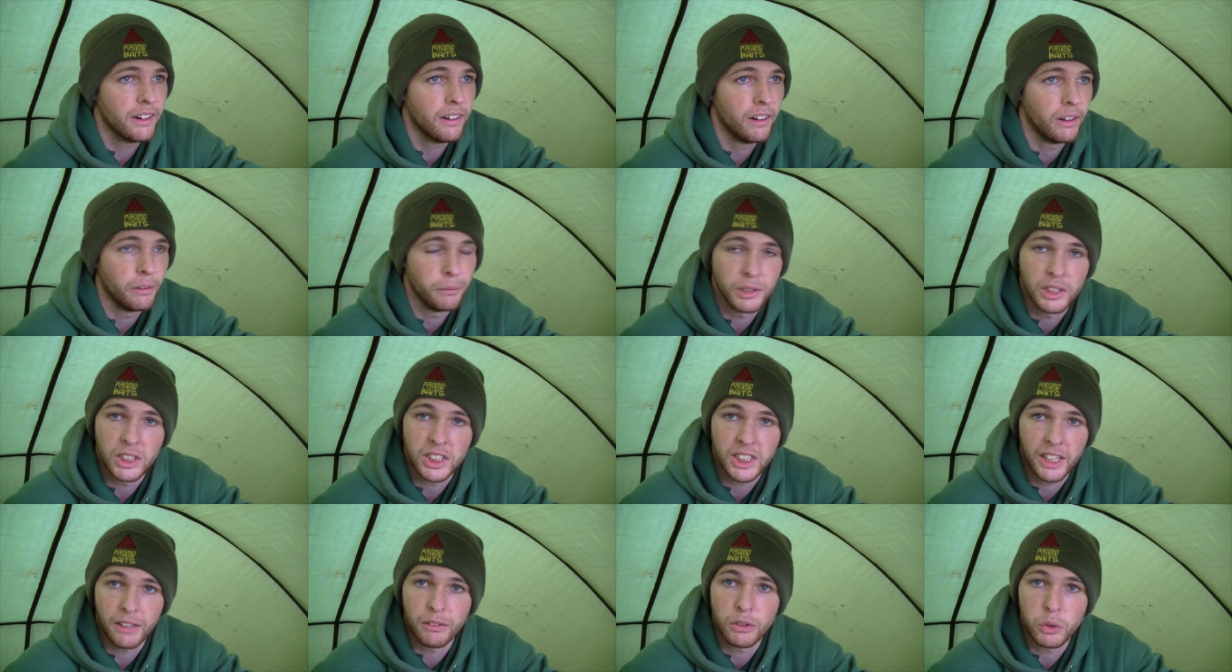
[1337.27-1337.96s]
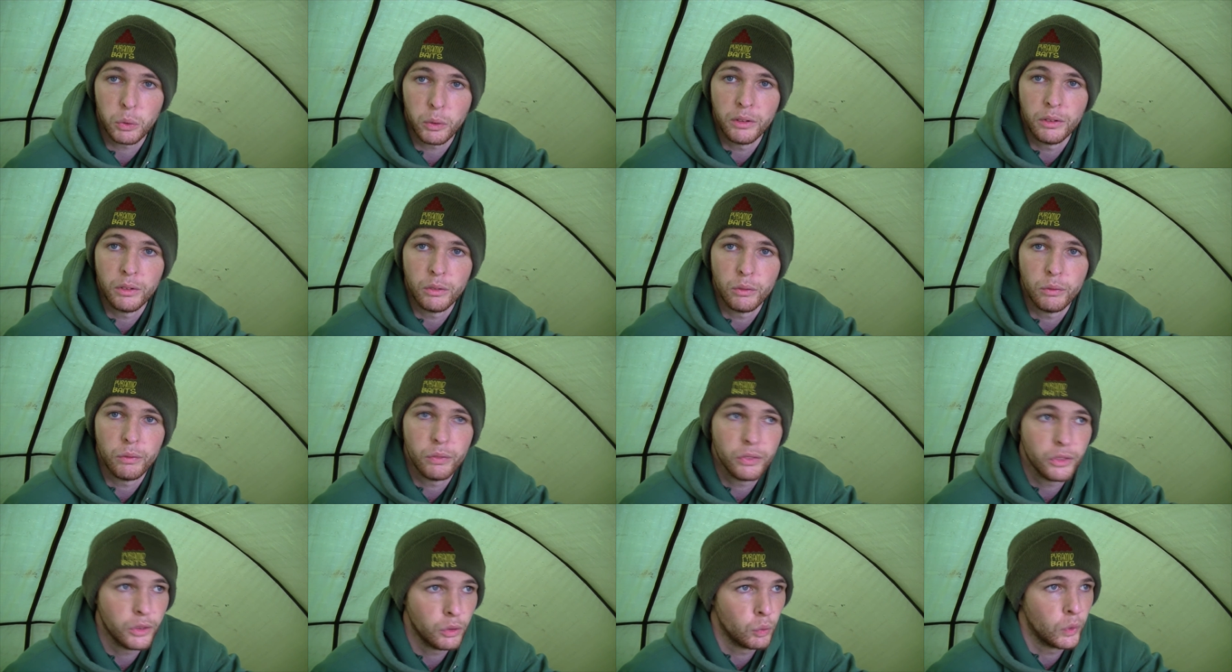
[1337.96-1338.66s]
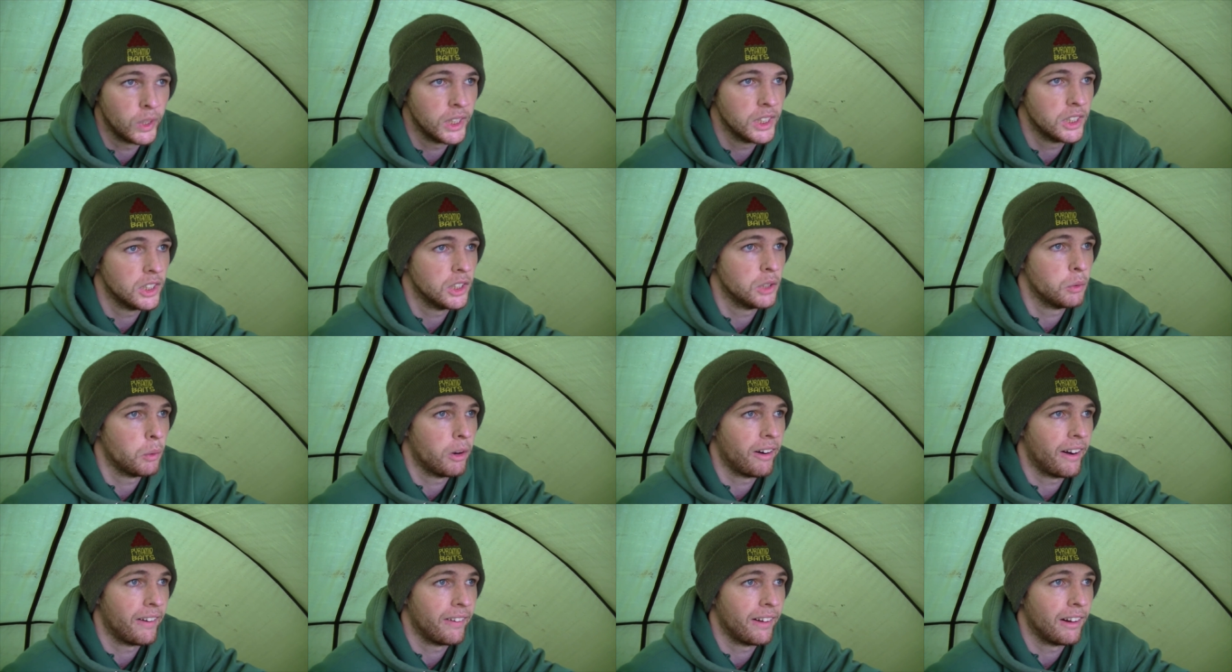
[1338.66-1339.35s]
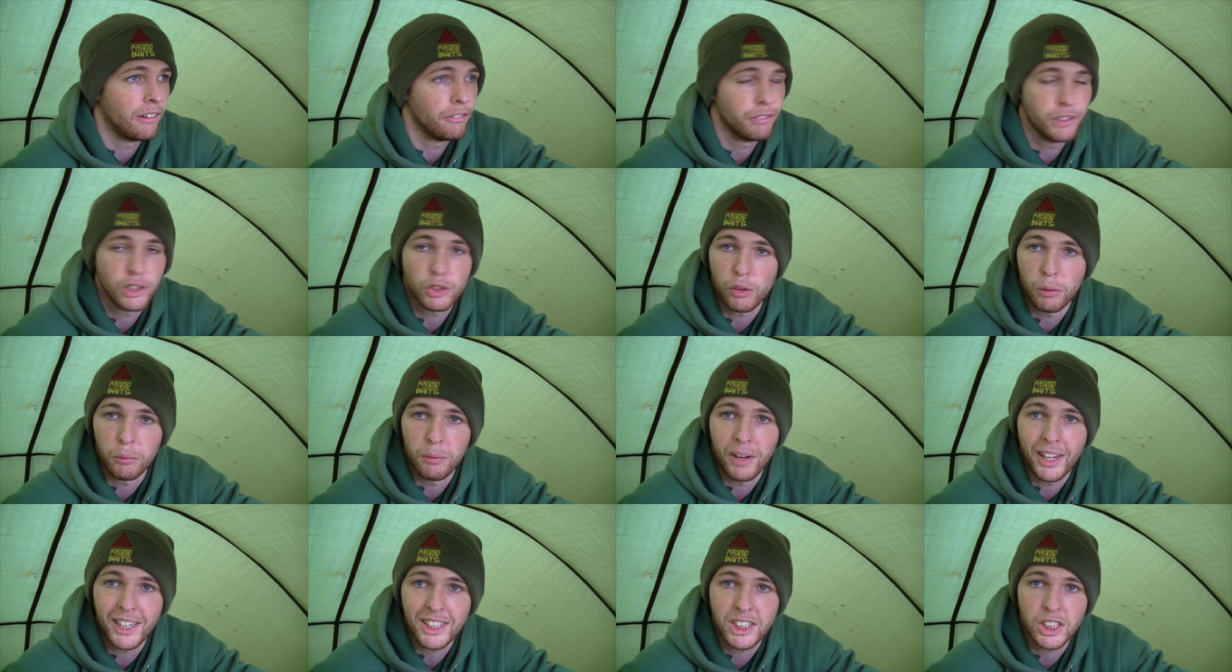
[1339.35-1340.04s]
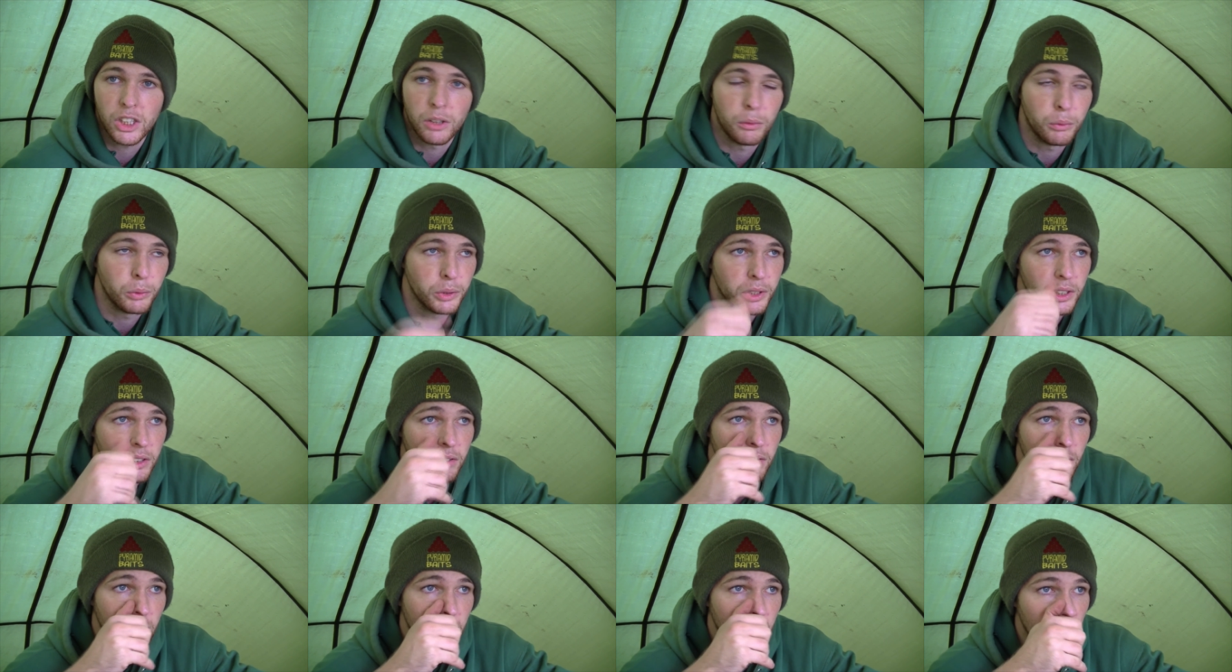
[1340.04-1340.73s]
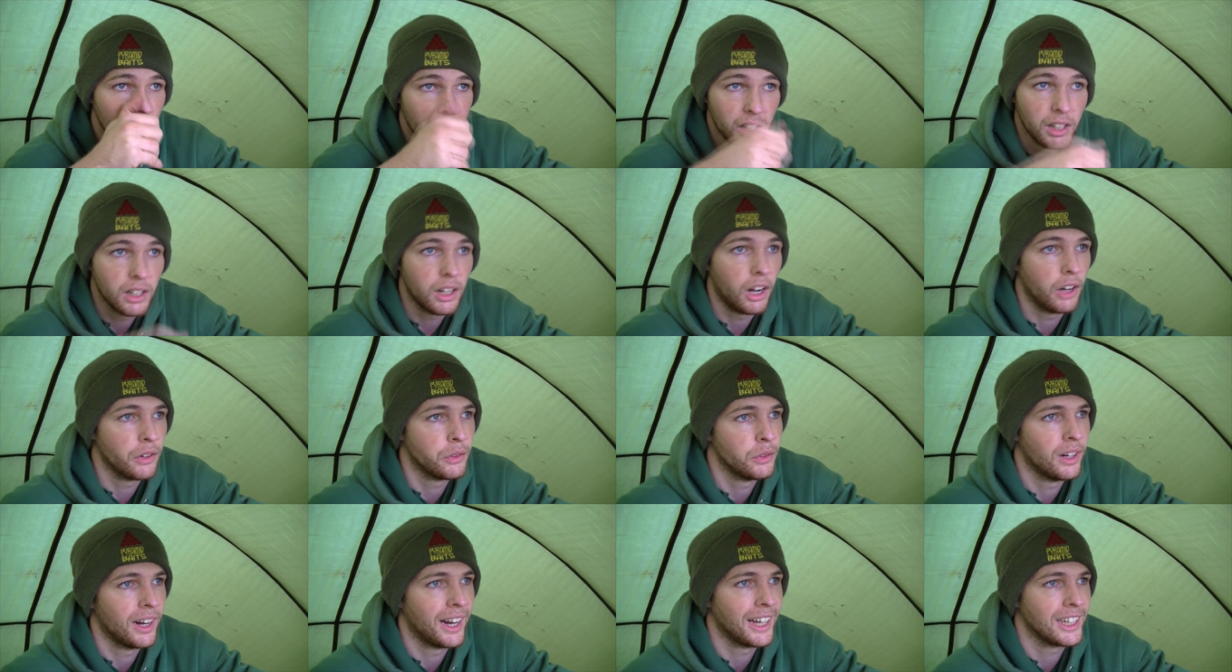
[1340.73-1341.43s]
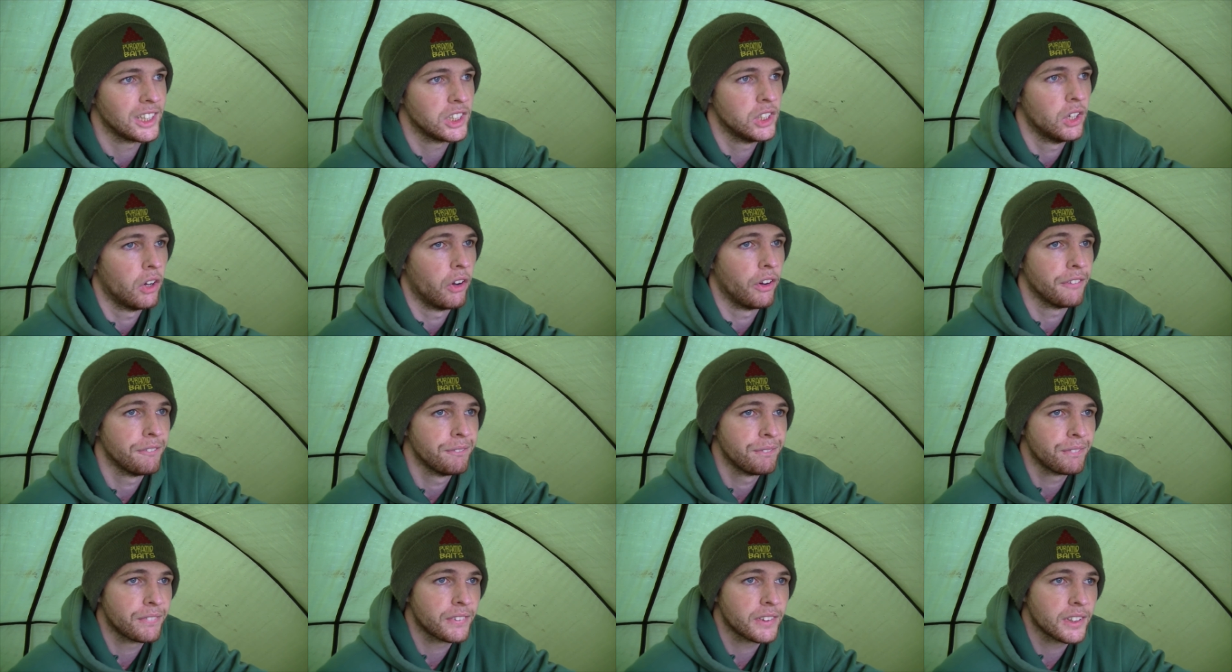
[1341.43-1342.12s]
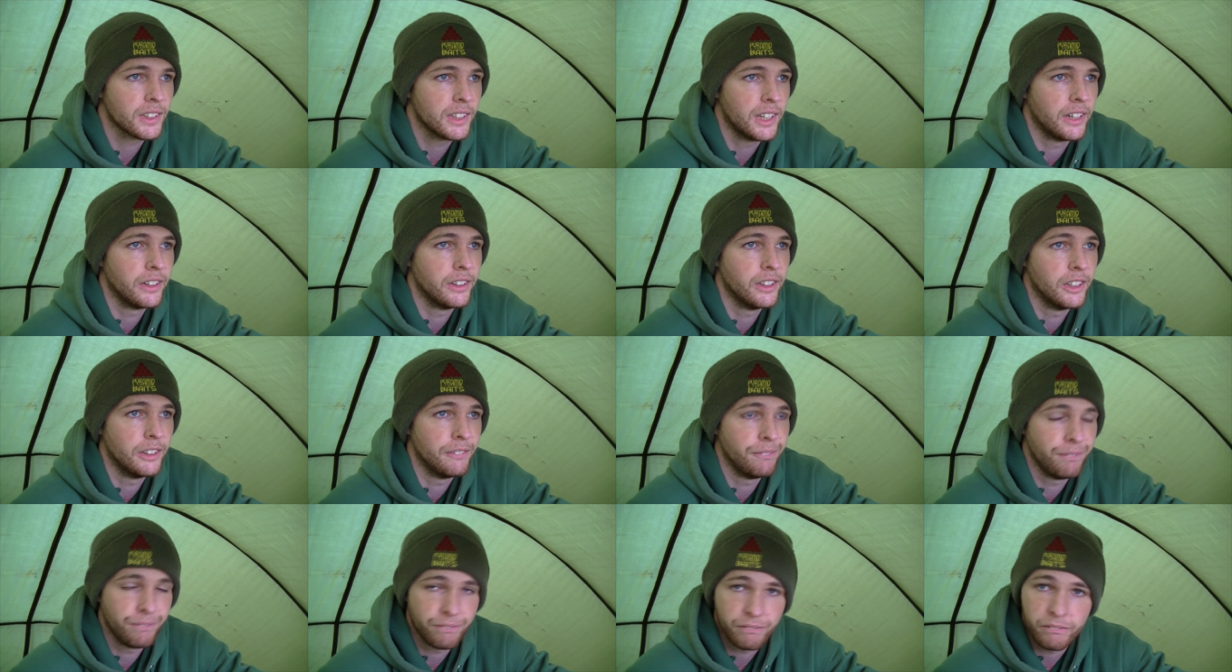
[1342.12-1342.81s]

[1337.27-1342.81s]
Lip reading: I'm in the same swim, the reeds, as where I had that fish from last time I was on the last night, and